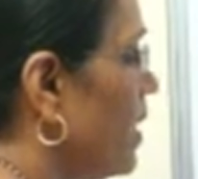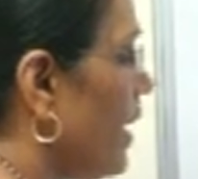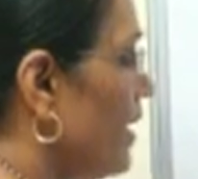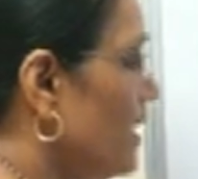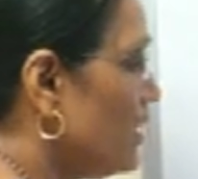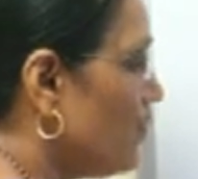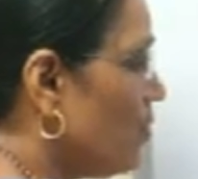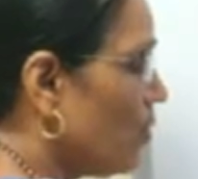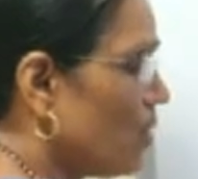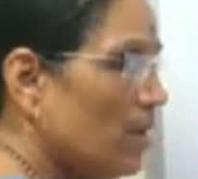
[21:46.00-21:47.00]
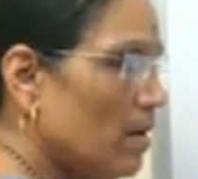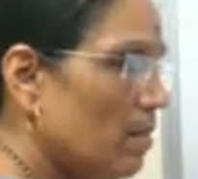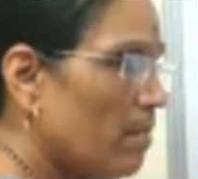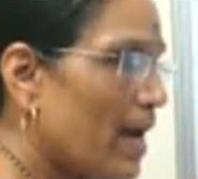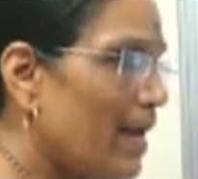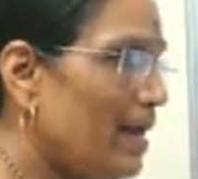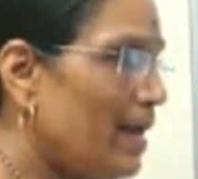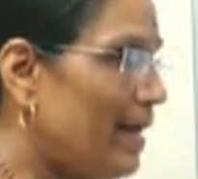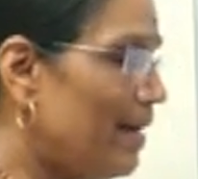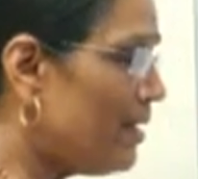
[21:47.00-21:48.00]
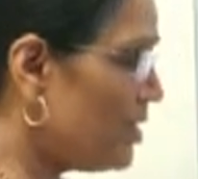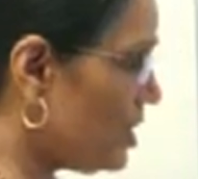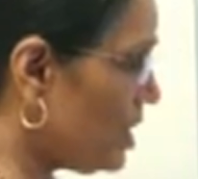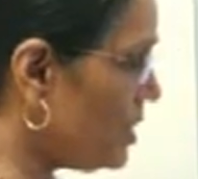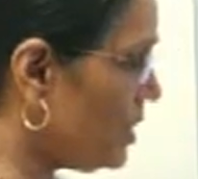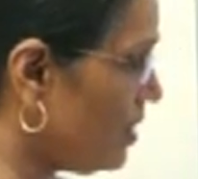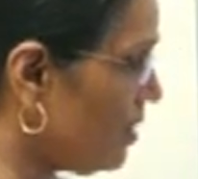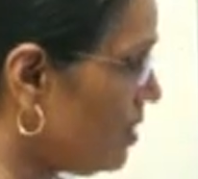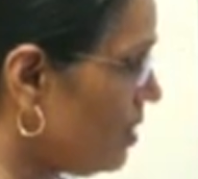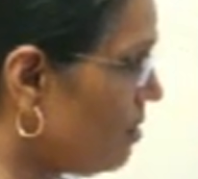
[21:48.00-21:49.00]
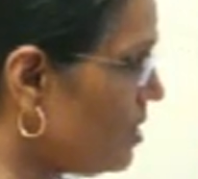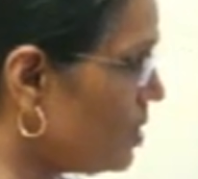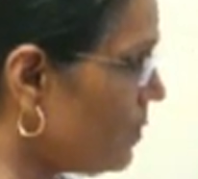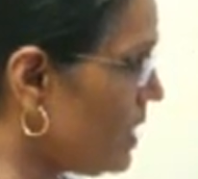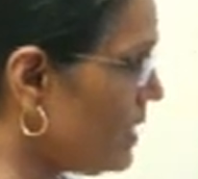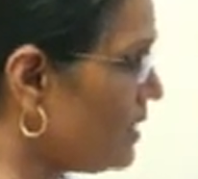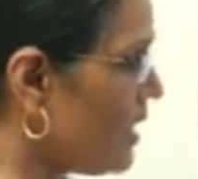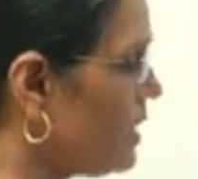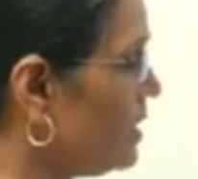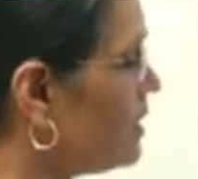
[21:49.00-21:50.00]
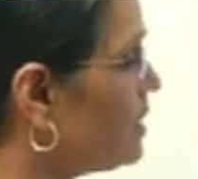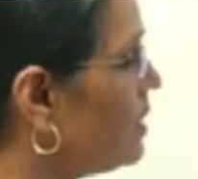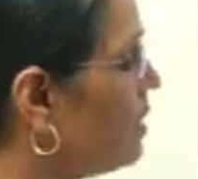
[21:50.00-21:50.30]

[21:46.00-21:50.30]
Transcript: and these 4 by interchanging the spin signs